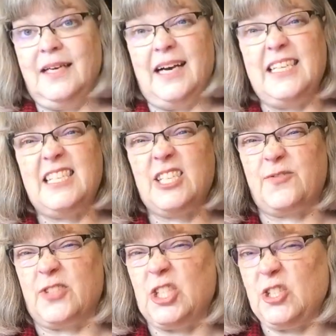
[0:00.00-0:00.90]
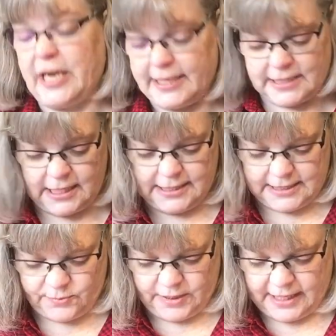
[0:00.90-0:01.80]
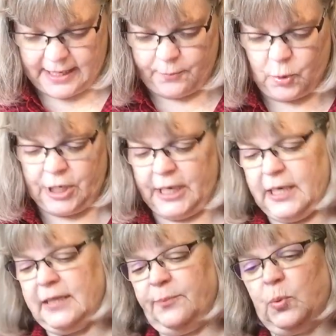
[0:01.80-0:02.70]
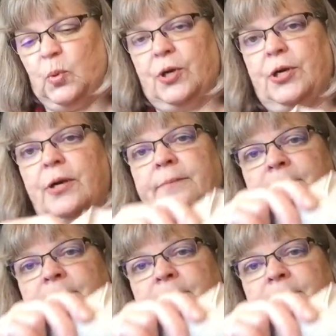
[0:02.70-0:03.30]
I stitched for two days on this one, and I'm working on the border.